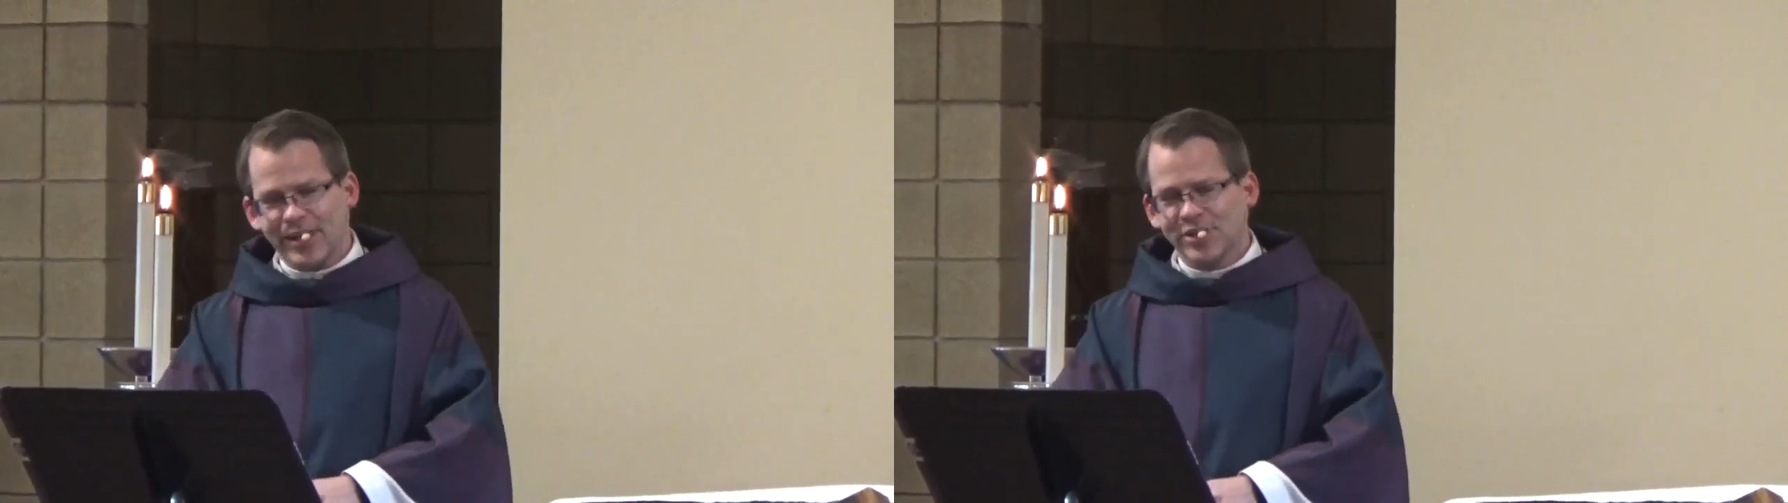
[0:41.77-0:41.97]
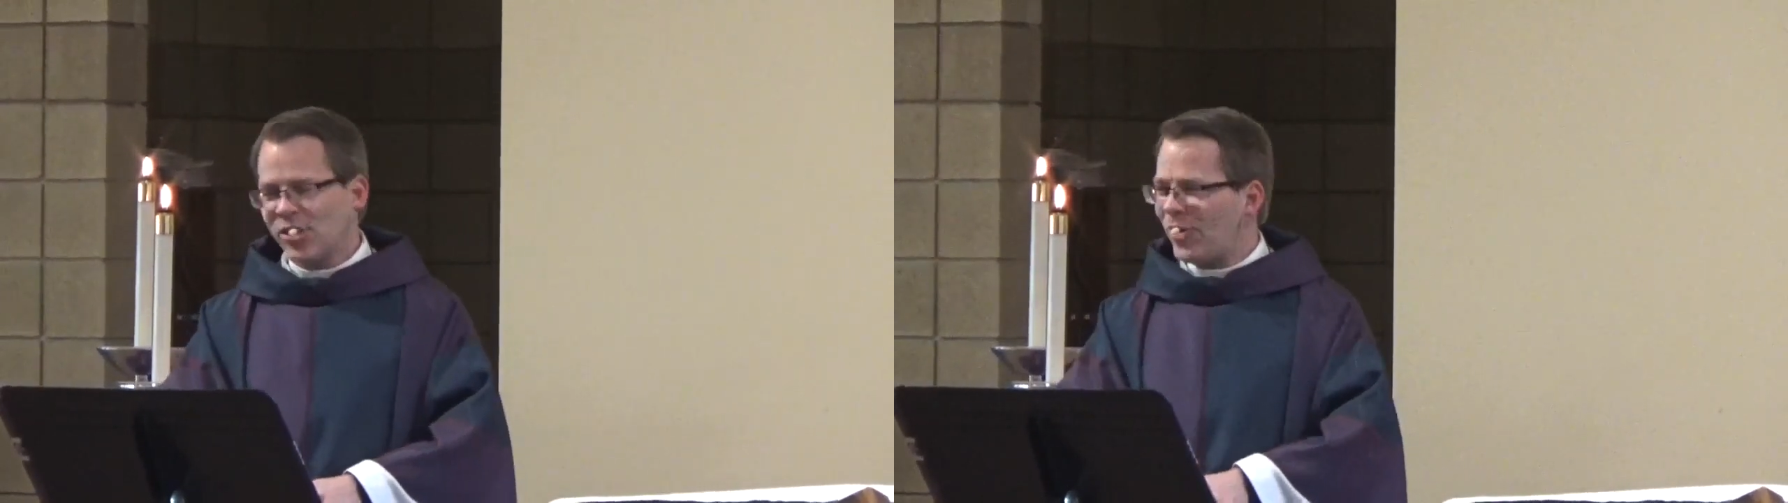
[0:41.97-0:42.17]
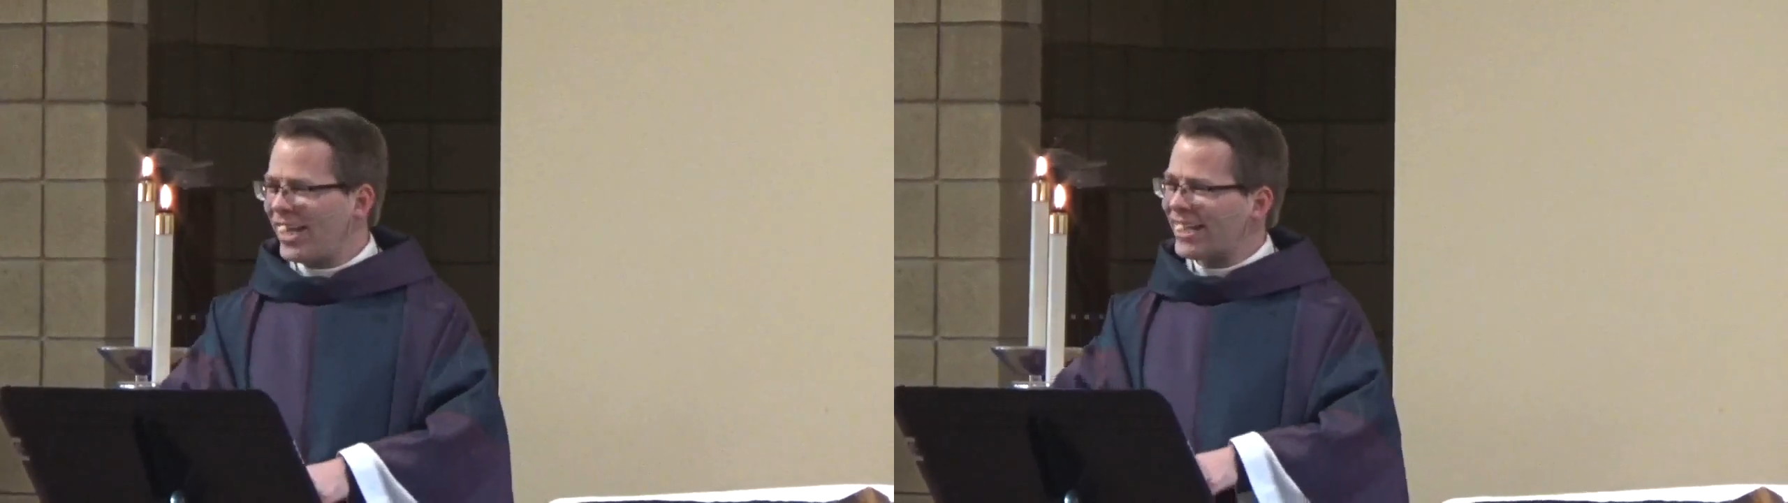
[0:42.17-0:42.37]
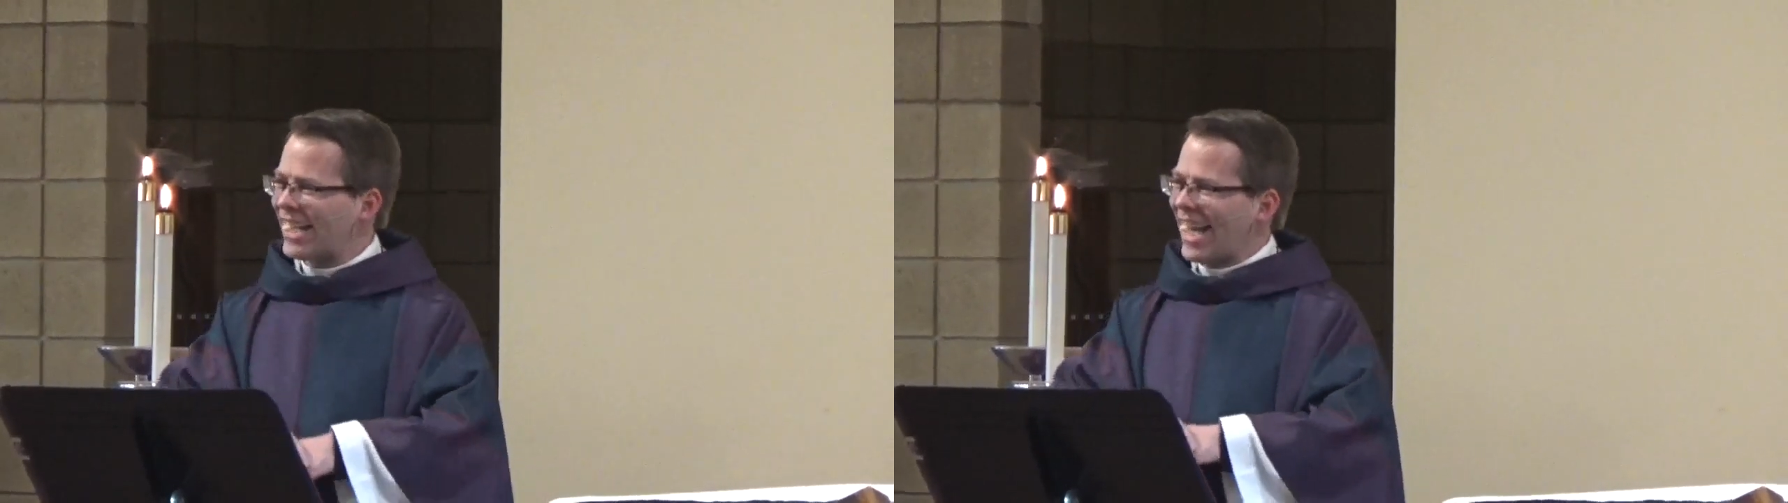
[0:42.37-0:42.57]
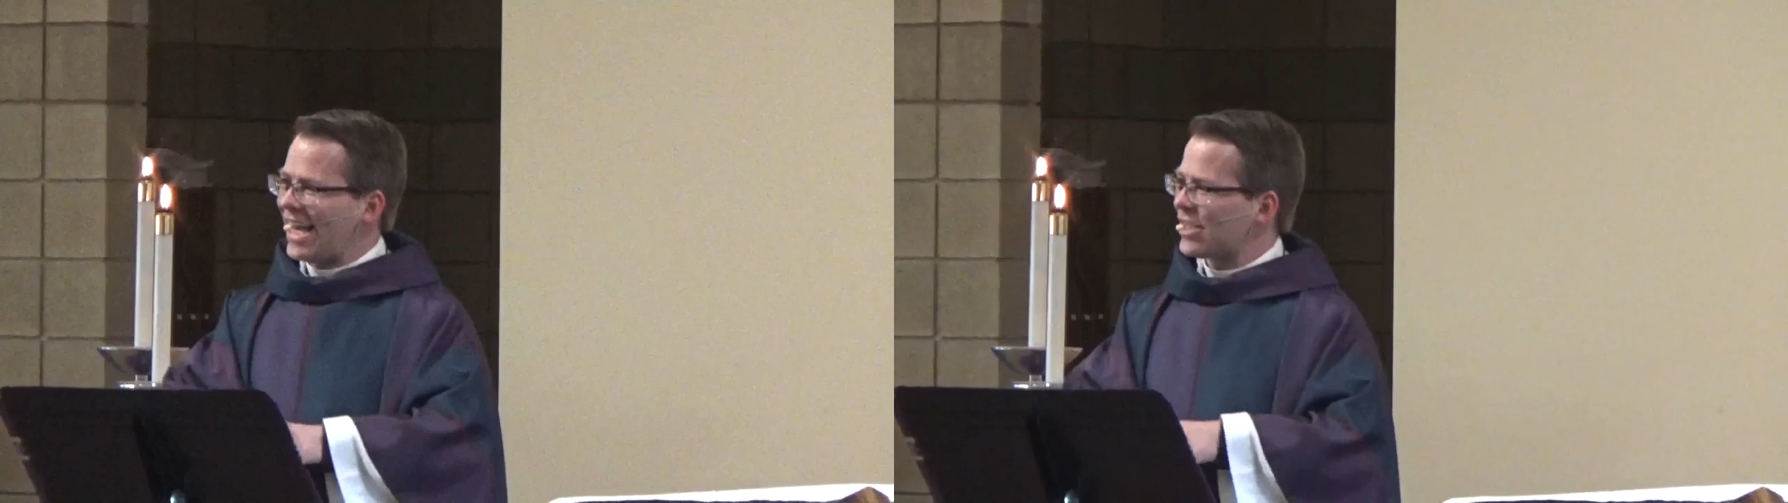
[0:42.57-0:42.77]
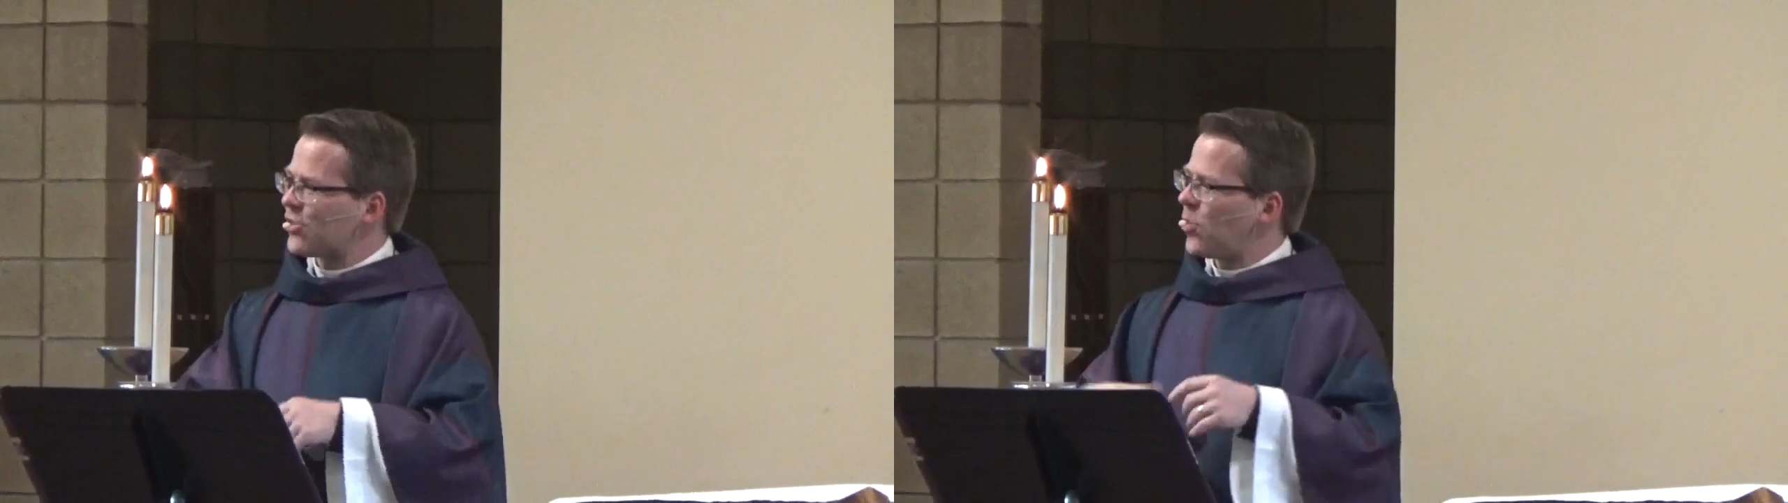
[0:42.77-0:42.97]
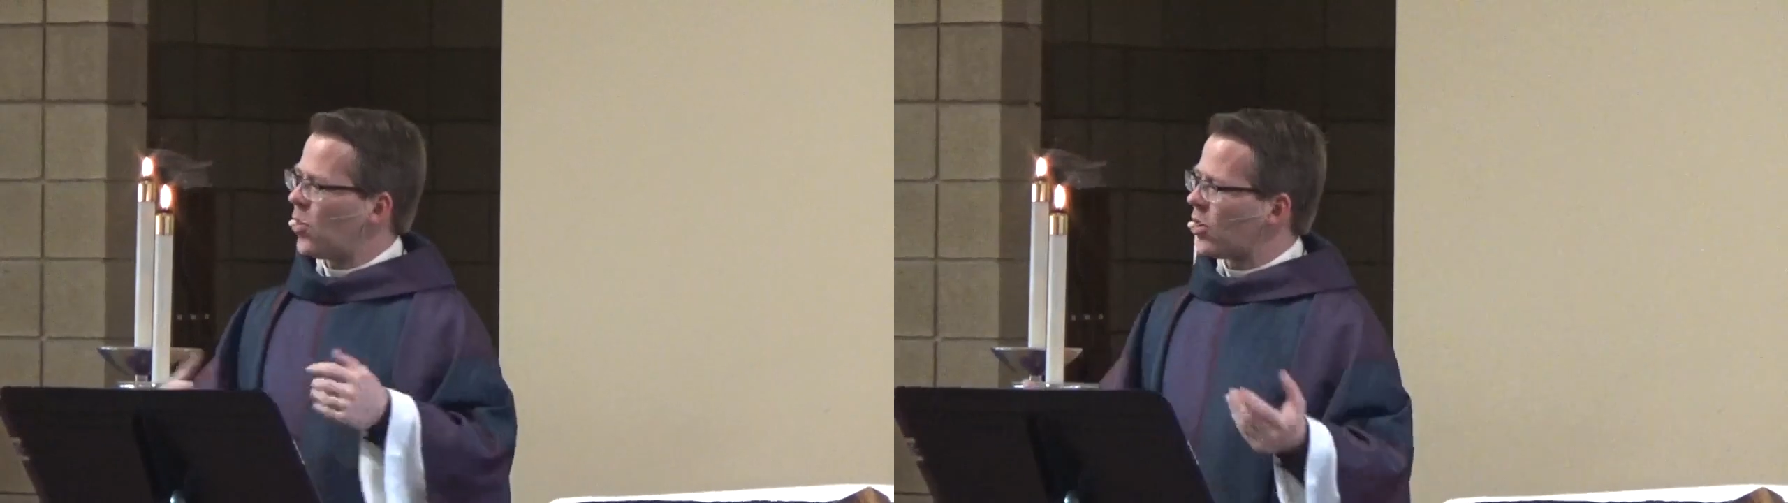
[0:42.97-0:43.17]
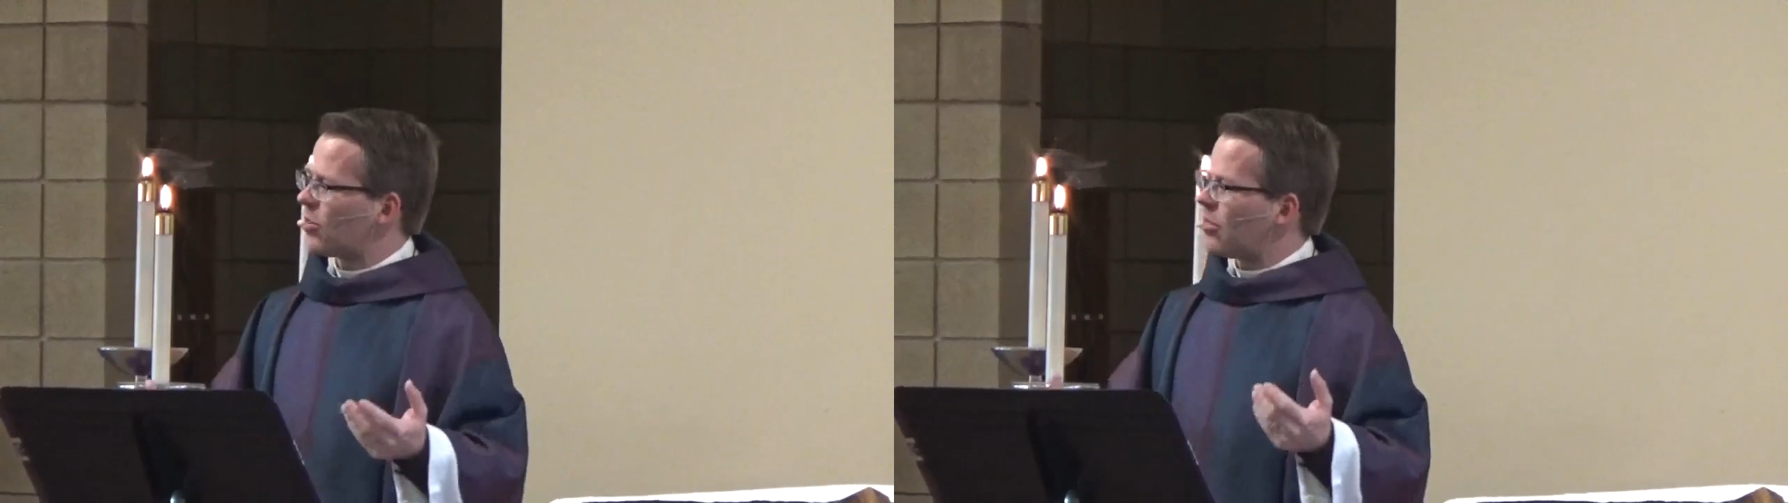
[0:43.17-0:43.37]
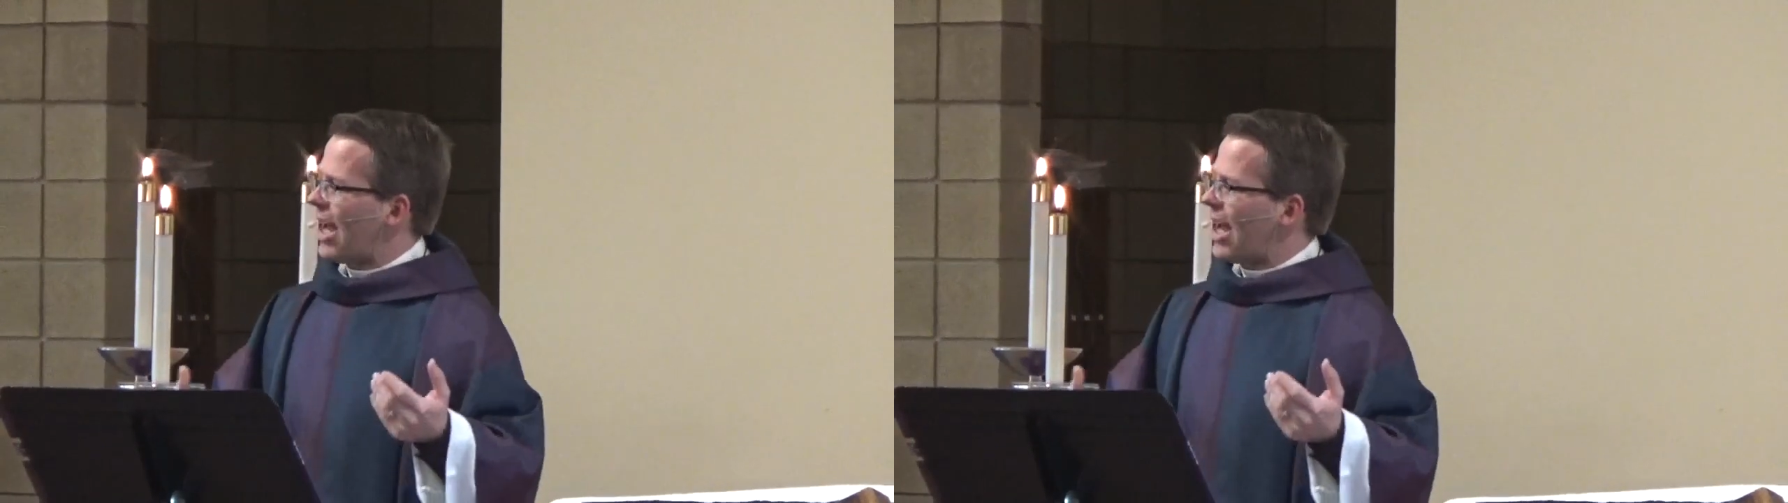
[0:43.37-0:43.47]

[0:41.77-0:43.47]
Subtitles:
So in as warm